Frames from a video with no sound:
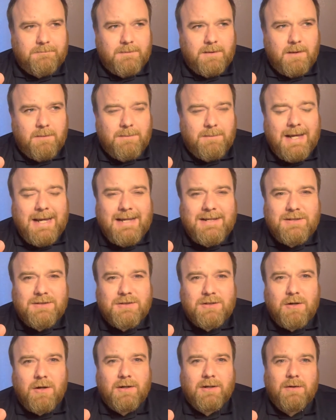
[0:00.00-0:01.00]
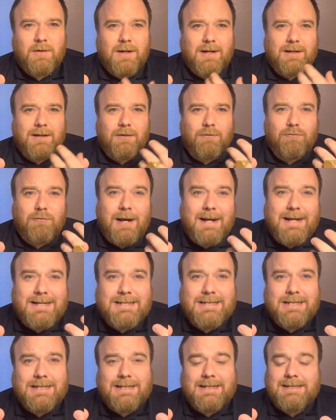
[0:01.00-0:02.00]
I'm getting kind of like a
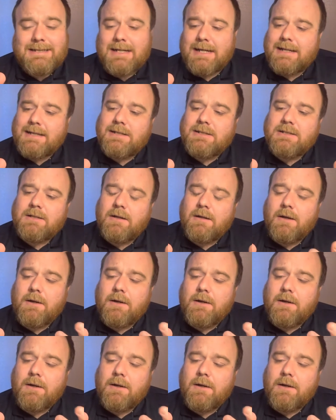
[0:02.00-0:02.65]
raisiny taste.